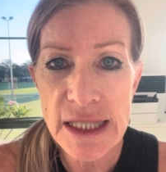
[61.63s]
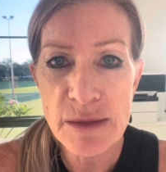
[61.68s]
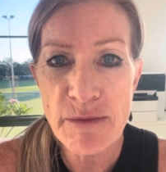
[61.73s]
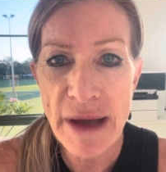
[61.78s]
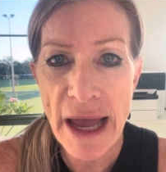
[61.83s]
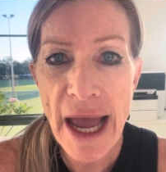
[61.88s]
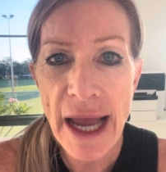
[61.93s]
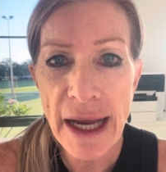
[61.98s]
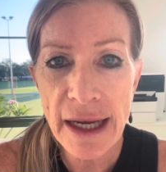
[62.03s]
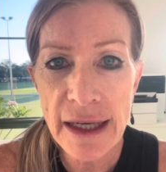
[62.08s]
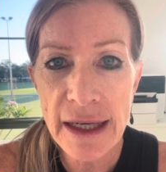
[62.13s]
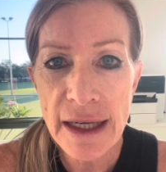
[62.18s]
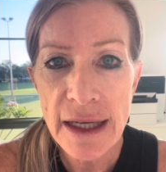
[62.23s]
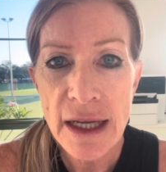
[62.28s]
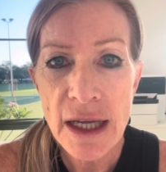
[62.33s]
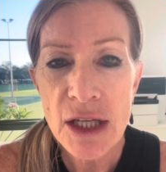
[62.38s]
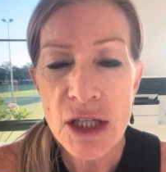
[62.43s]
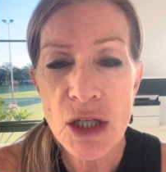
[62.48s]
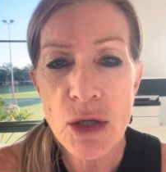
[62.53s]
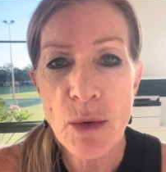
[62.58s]
back,
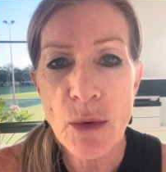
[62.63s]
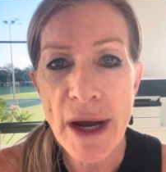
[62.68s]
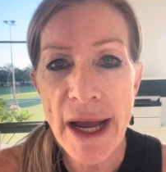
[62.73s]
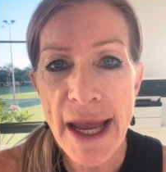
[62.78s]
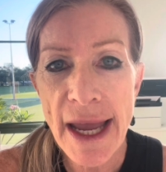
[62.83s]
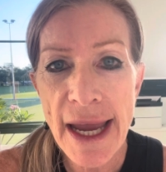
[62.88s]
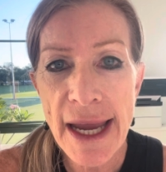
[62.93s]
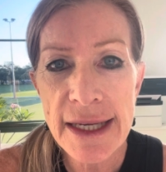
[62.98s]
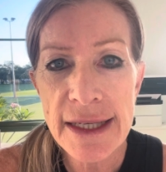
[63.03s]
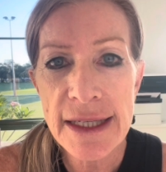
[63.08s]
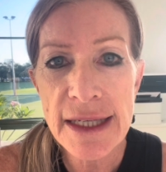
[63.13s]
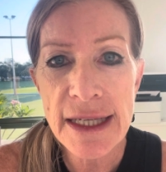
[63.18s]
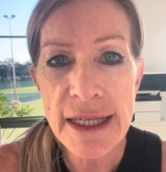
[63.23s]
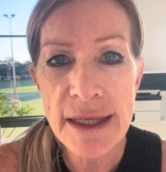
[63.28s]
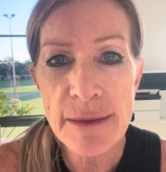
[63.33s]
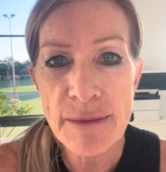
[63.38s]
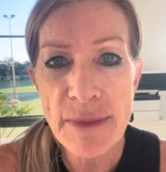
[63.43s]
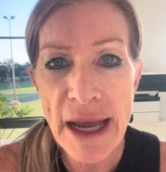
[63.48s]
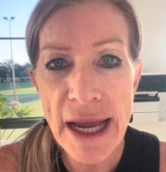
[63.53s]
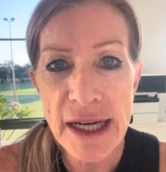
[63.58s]
you are handing
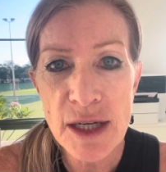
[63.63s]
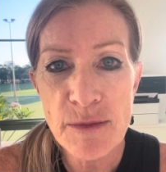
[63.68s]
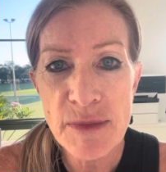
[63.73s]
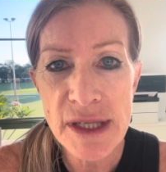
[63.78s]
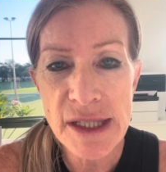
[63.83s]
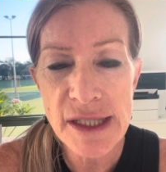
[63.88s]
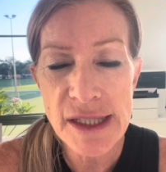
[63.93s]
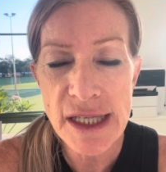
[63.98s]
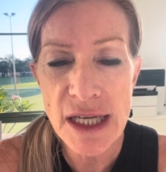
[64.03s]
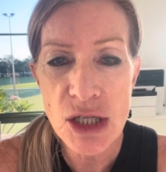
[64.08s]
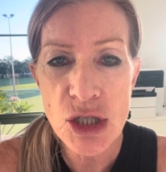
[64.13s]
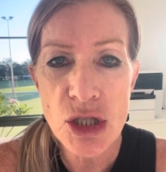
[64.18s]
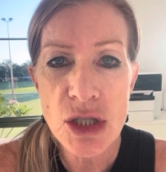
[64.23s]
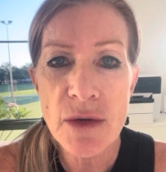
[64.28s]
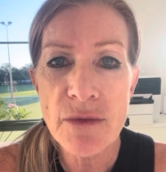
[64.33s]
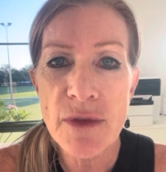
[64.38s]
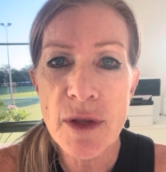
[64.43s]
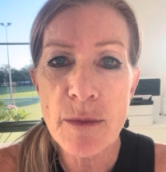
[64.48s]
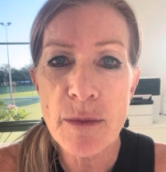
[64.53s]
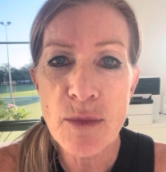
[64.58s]
back possession
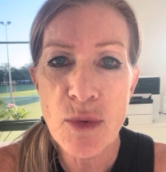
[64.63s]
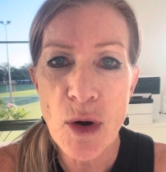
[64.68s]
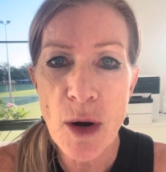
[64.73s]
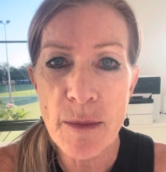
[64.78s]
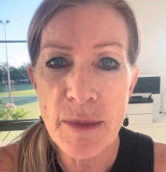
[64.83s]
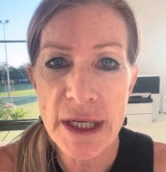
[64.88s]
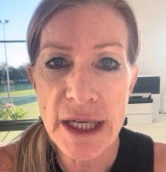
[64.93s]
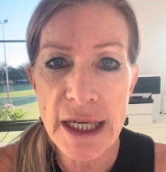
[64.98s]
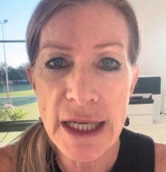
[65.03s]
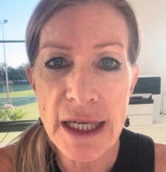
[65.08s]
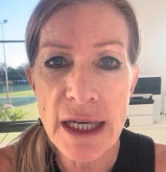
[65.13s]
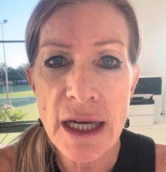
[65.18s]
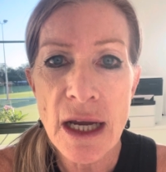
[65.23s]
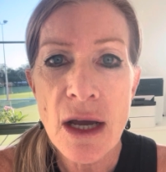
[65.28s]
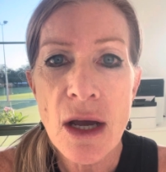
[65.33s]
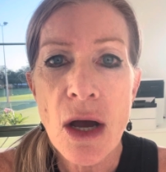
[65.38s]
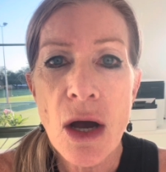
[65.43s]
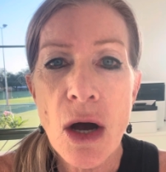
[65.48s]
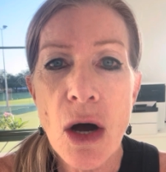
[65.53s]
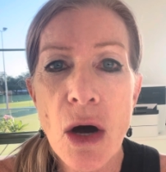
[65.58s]
of the property
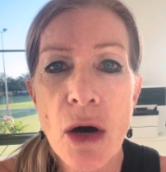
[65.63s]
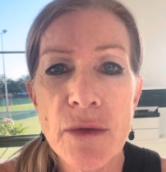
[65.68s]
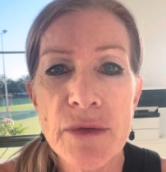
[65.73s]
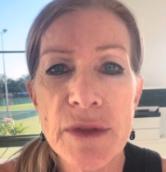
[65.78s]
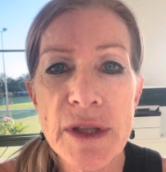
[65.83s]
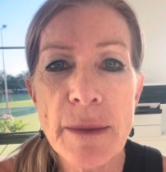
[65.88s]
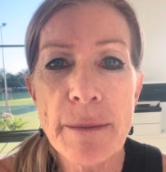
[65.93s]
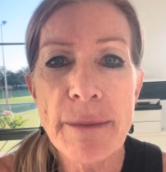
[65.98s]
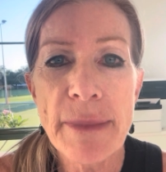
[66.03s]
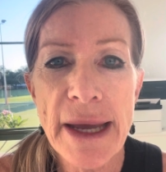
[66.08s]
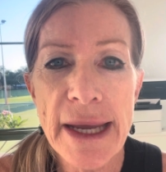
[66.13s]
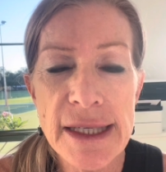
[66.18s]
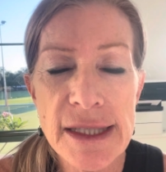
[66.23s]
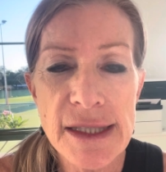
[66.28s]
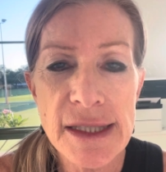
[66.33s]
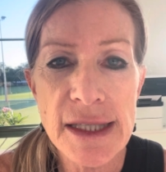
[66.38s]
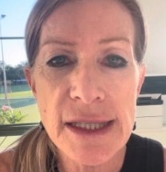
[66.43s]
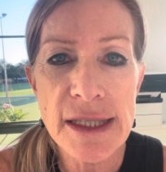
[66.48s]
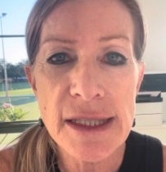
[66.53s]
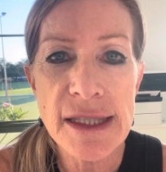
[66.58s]
on the
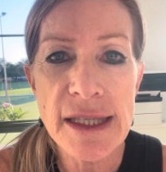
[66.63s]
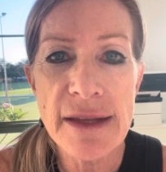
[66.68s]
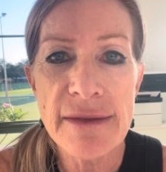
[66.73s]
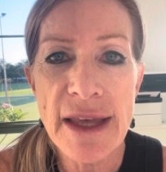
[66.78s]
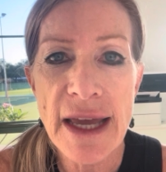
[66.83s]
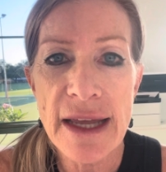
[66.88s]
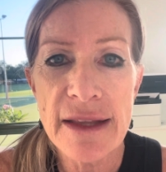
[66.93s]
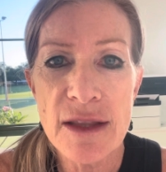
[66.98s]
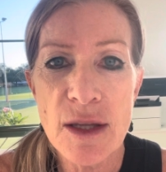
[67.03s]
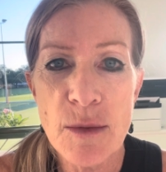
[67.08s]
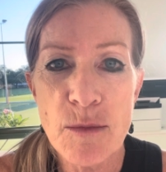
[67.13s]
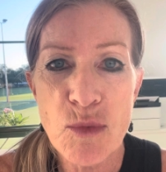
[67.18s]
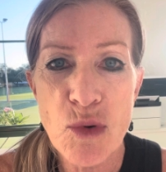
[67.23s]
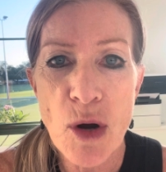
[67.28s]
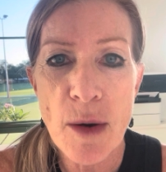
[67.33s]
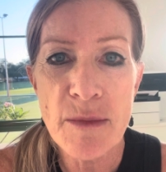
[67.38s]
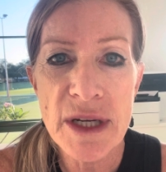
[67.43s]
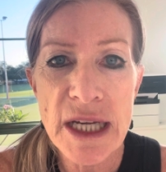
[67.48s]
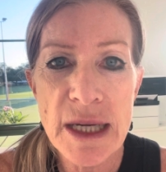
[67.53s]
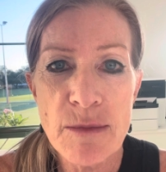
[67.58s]
basis that the
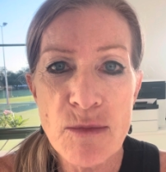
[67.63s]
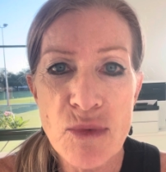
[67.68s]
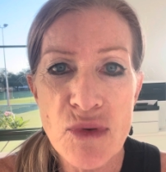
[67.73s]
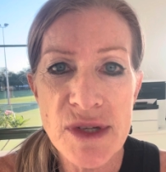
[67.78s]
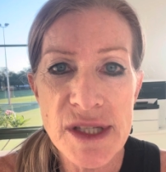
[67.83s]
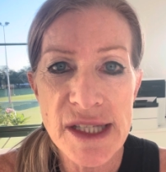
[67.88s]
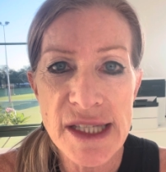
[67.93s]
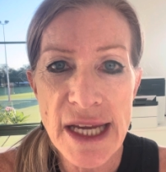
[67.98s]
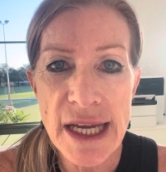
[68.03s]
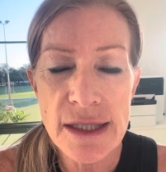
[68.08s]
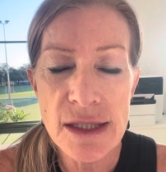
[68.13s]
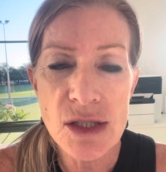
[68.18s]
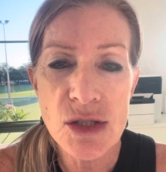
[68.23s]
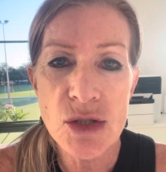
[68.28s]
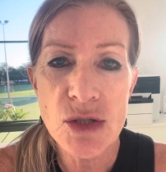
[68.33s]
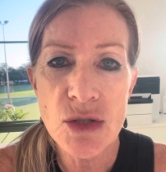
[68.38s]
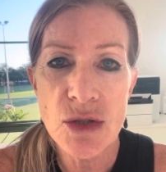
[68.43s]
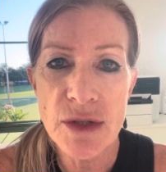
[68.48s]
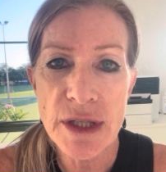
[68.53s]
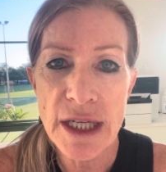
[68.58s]
property presents
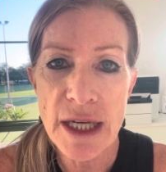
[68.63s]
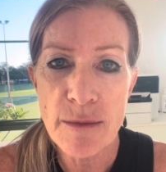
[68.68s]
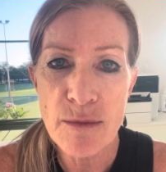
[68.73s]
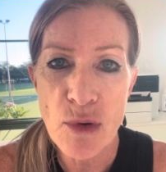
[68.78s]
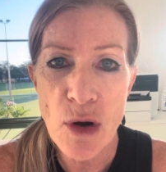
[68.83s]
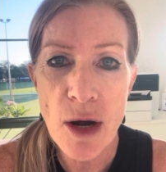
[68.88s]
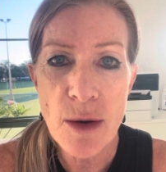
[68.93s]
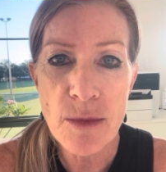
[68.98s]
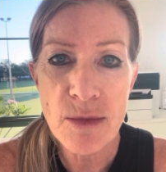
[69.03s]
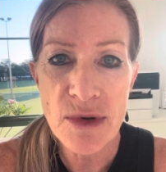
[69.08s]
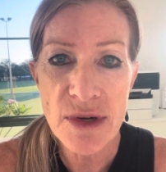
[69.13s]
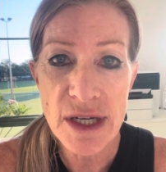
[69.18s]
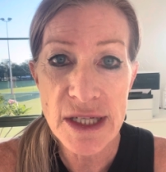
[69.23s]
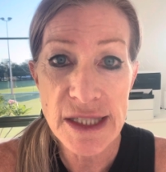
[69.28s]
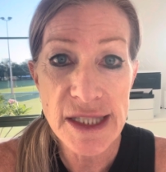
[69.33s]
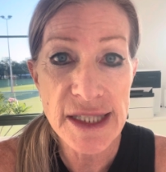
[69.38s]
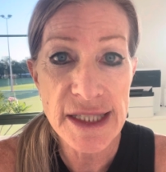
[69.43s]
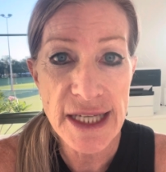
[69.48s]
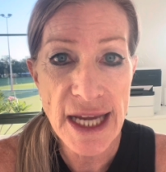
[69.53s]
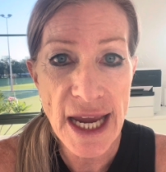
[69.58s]
to the appropriate
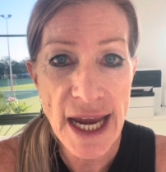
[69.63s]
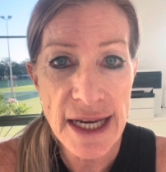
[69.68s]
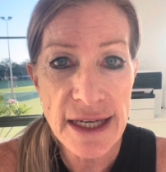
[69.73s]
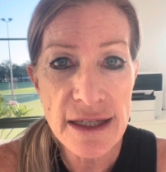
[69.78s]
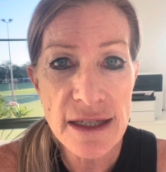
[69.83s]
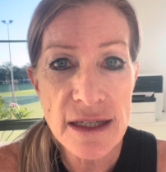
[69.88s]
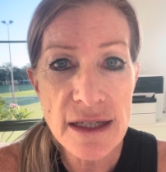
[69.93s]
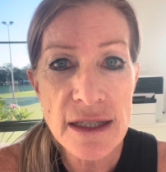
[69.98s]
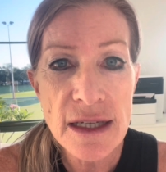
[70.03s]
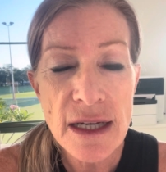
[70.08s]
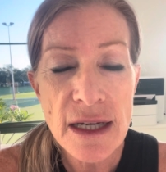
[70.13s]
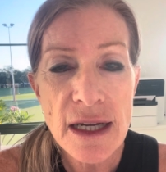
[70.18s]
standard